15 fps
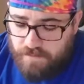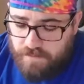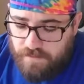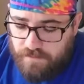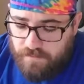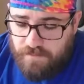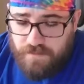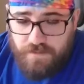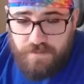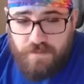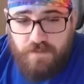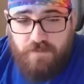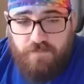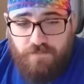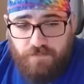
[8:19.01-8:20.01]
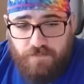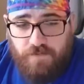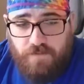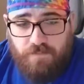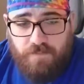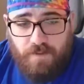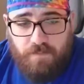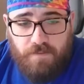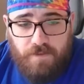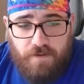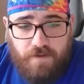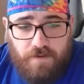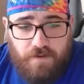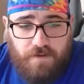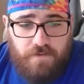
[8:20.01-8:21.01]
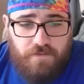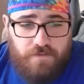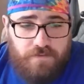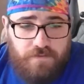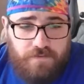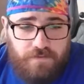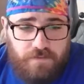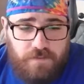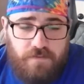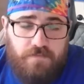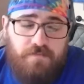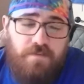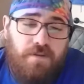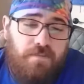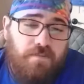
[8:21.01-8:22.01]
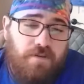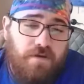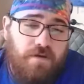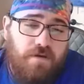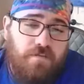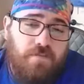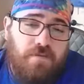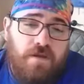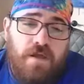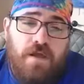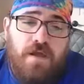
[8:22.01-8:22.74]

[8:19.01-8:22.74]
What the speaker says: So, which is good for PPR owners or PPR